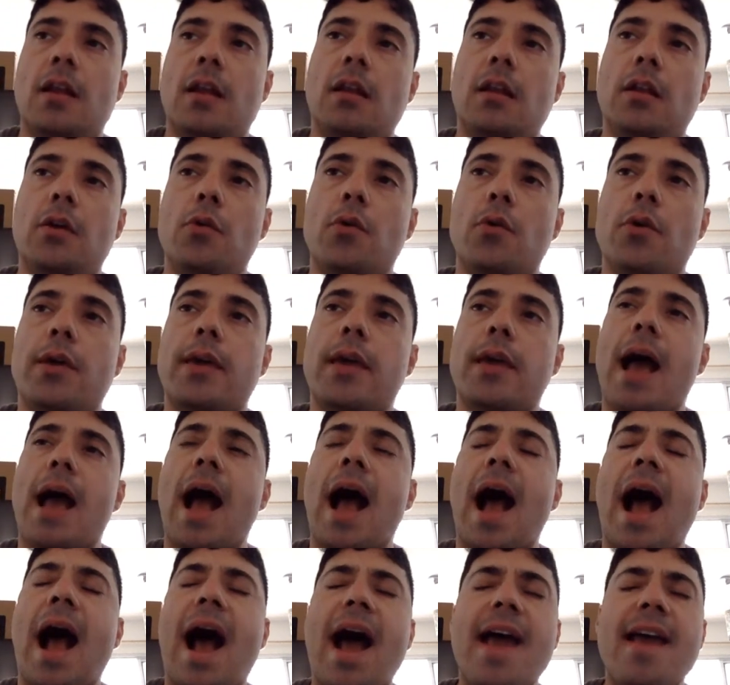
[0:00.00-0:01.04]
Look,
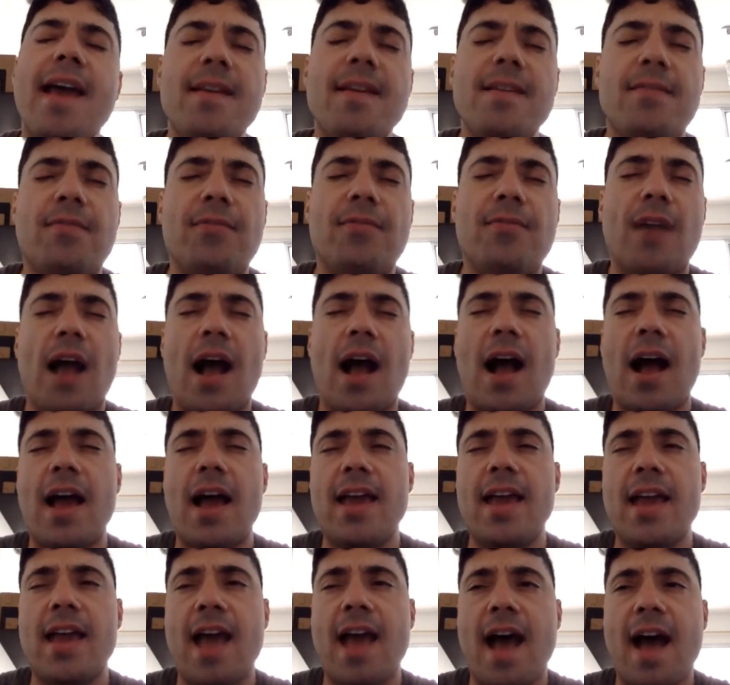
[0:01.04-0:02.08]

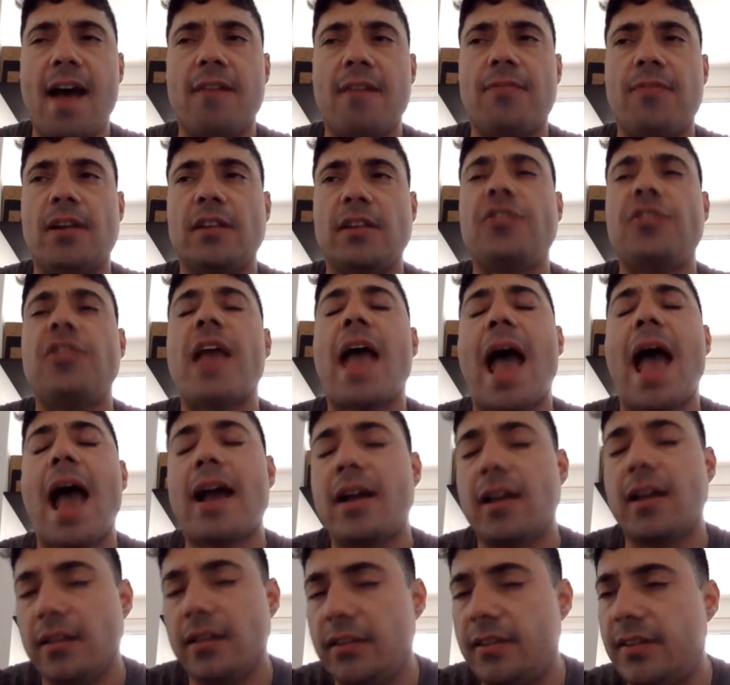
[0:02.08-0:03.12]
I have a
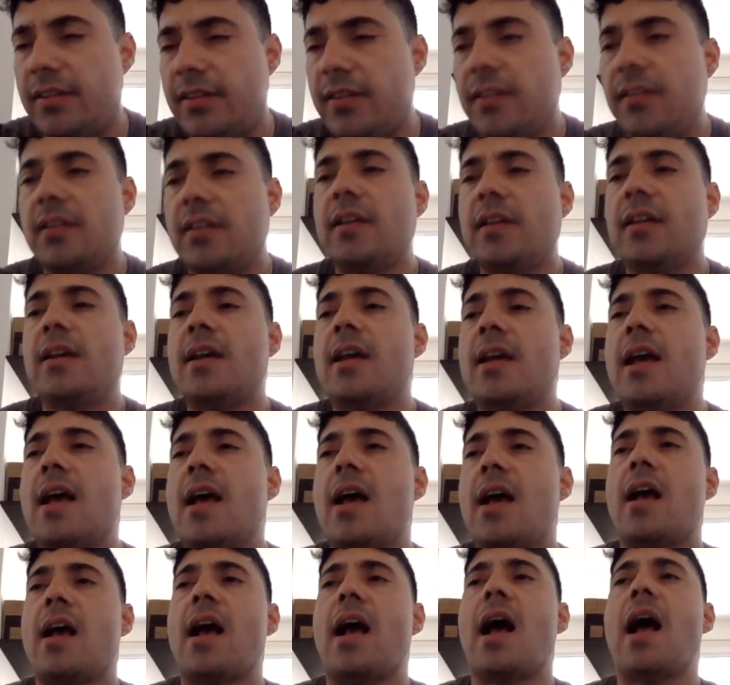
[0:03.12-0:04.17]
jacket.
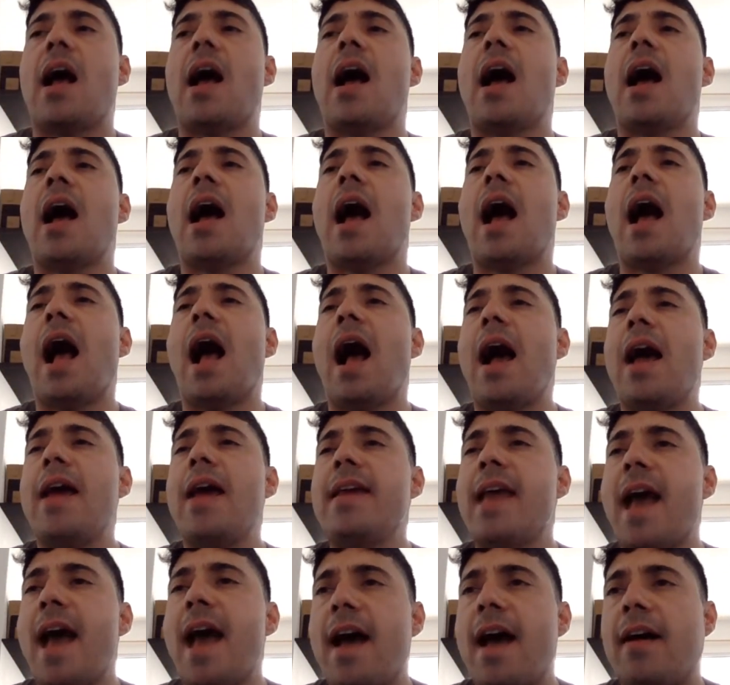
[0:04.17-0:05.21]

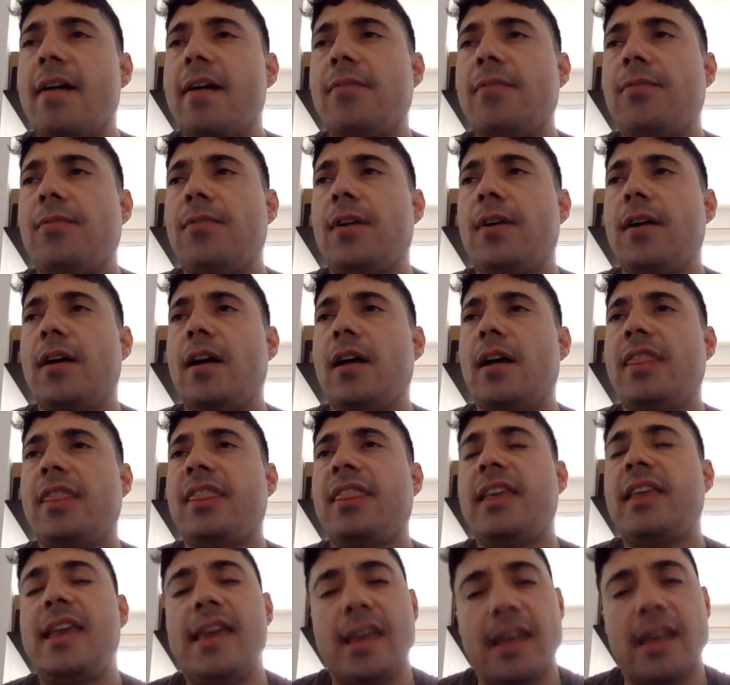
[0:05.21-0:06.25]
I have
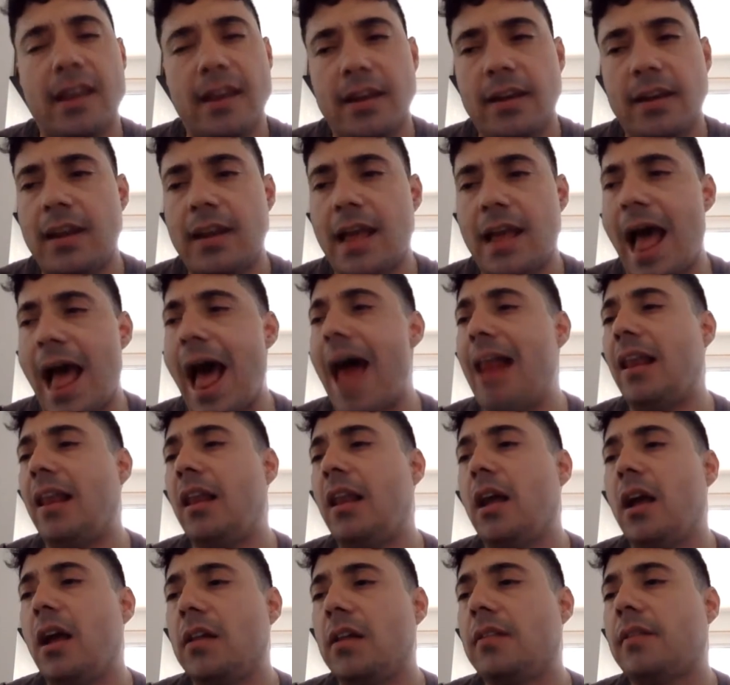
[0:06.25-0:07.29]
seen a
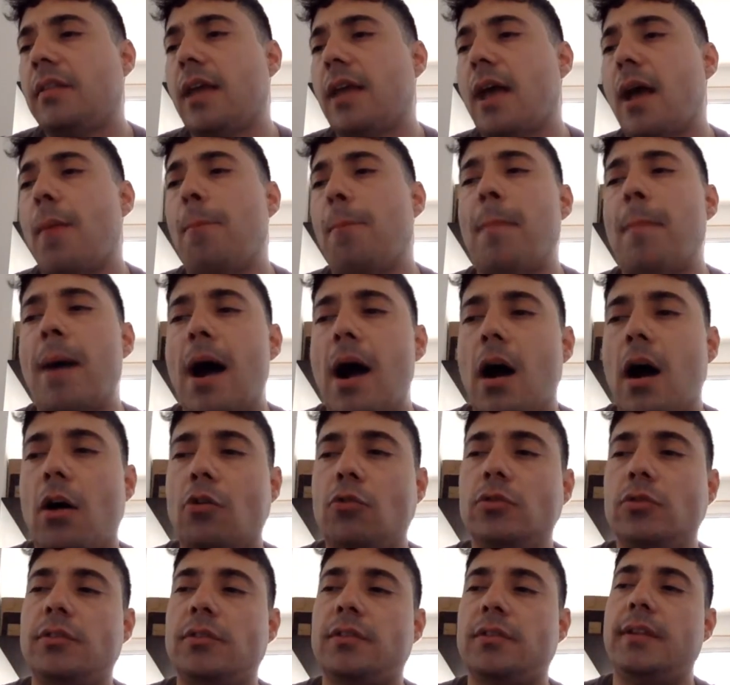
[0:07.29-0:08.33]
lot
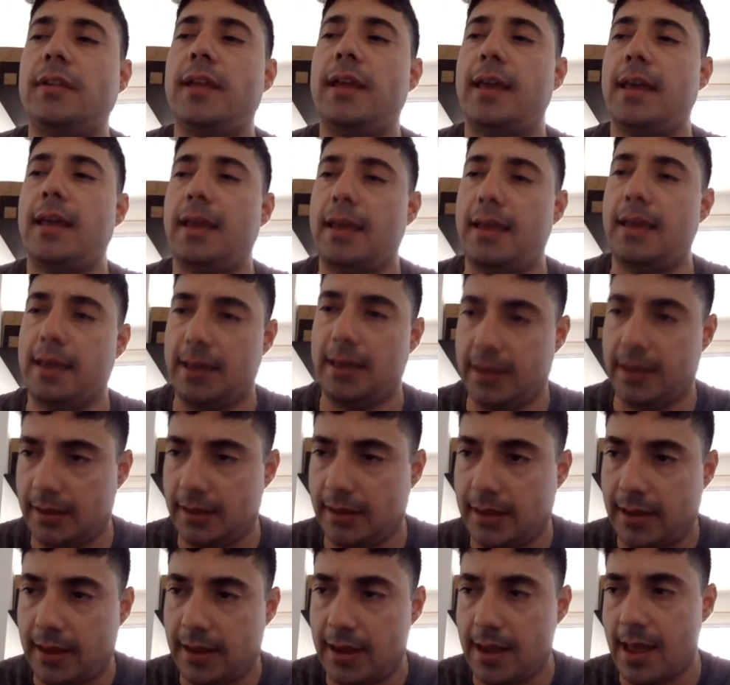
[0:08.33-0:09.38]
about the
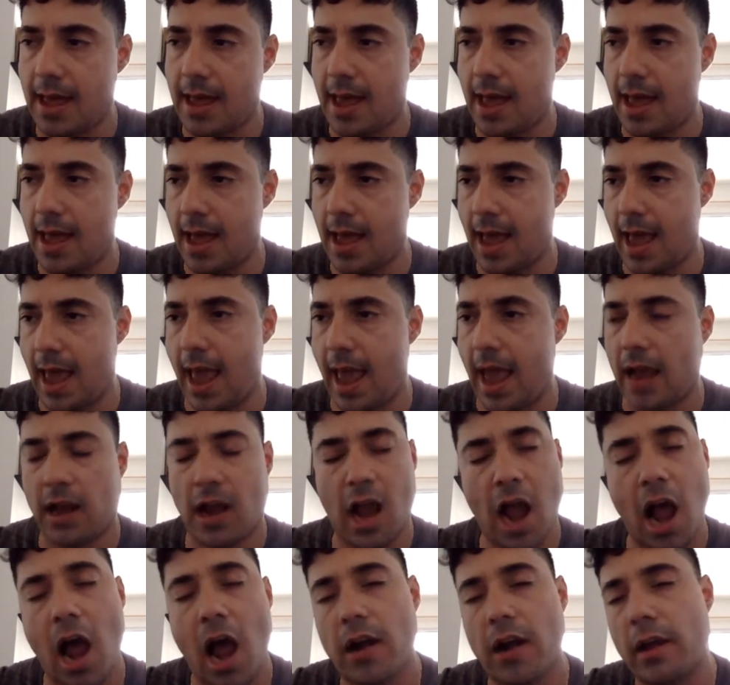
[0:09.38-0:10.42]
India
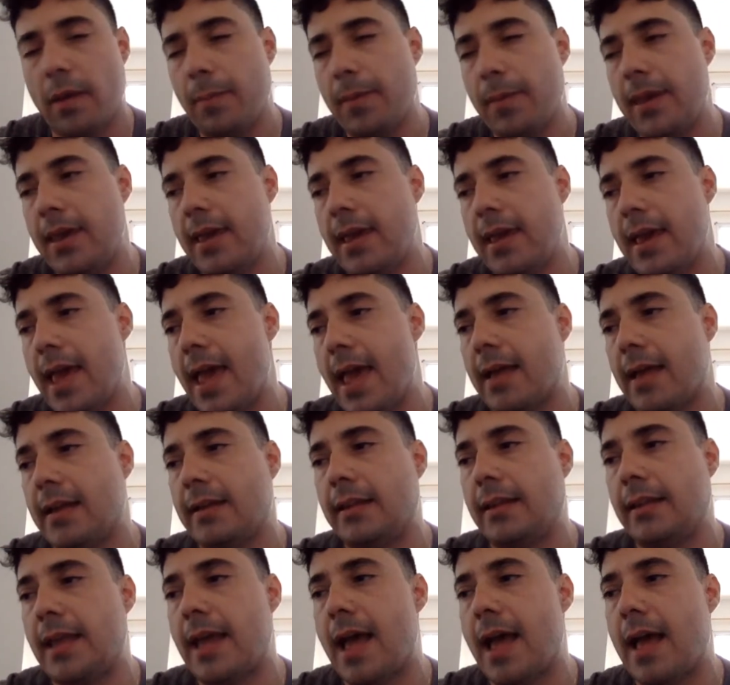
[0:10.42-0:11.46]
economy
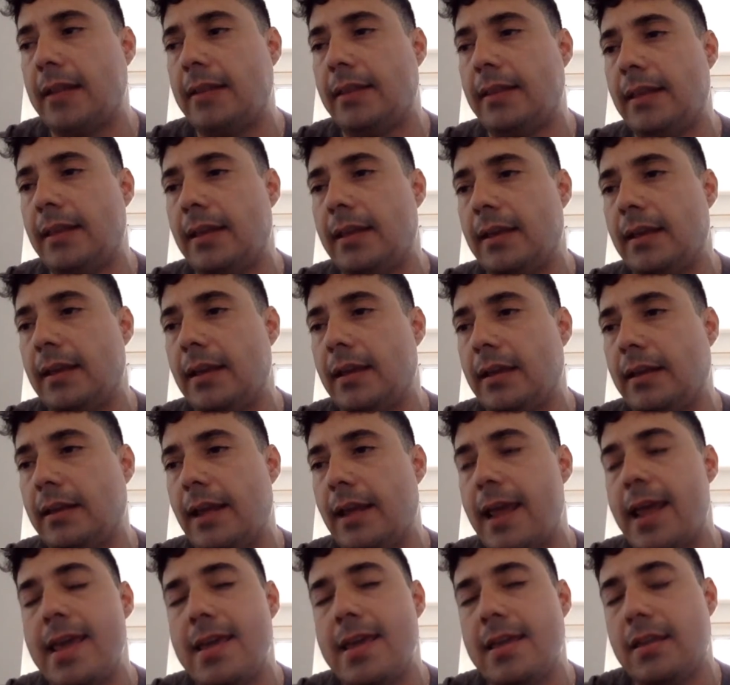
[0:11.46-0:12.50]
and
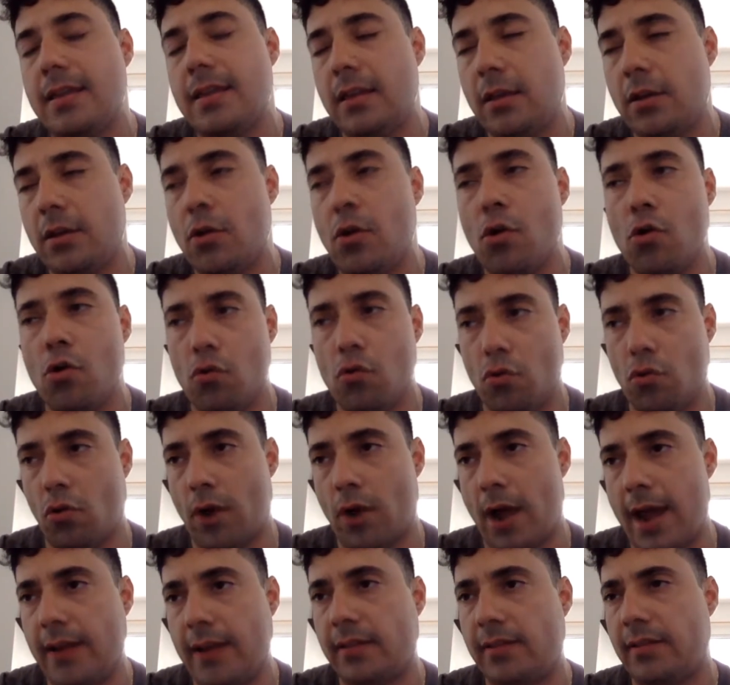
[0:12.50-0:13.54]
the Indigo,
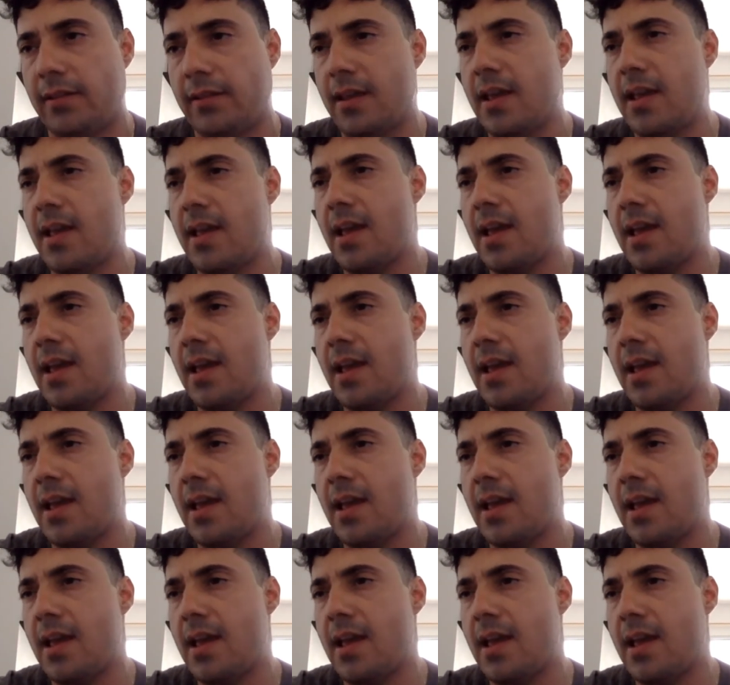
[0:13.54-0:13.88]
right?